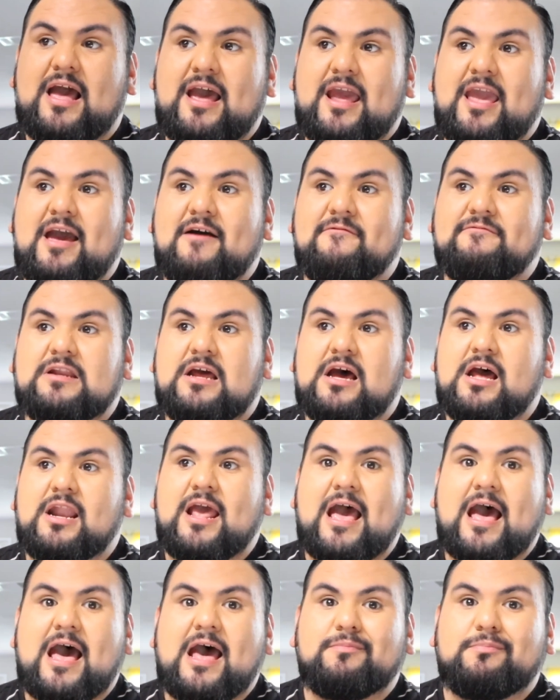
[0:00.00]
I have not
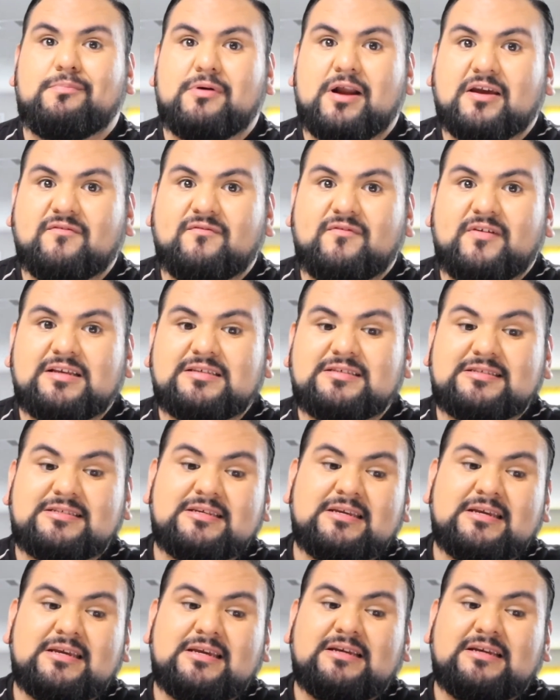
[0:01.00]
had breakfast.